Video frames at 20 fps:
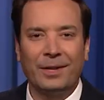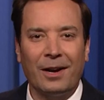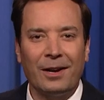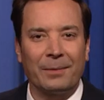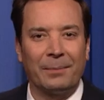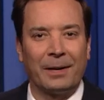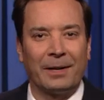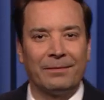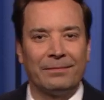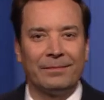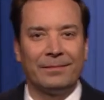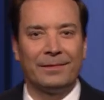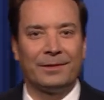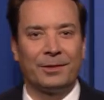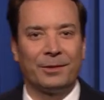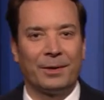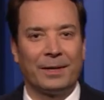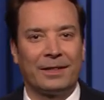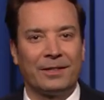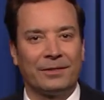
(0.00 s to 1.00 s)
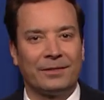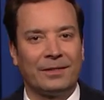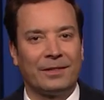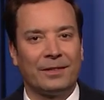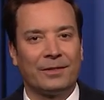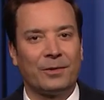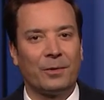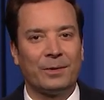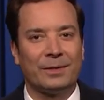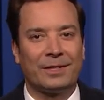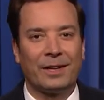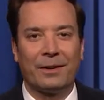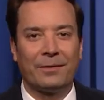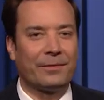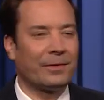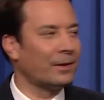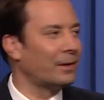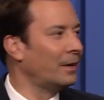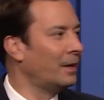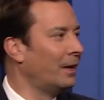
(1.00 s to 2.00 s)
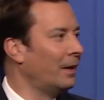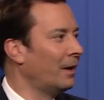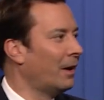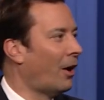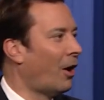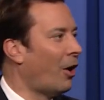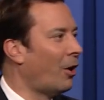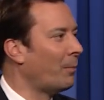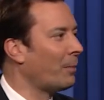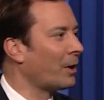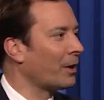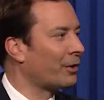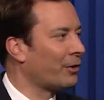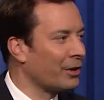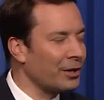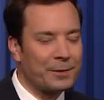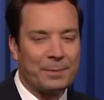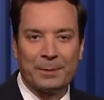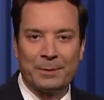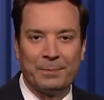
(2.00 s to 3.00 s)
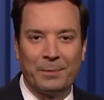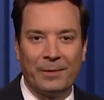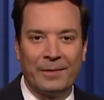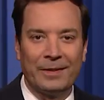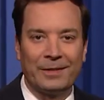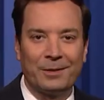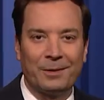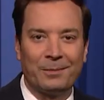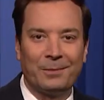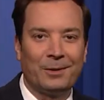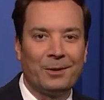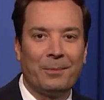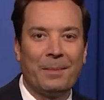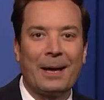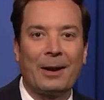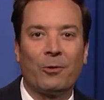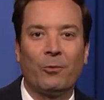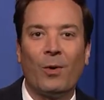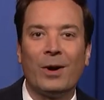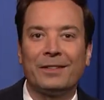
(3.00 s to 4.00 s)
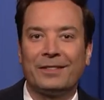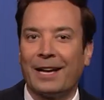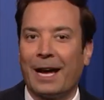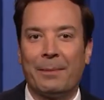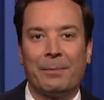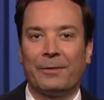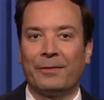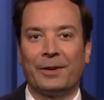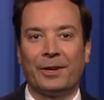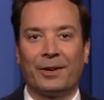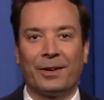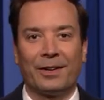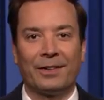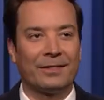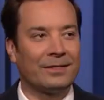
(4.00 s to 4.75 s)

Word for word: talking about, Tariq? There's, there's always time for Hallmark Christmas movies, no matter what time of year it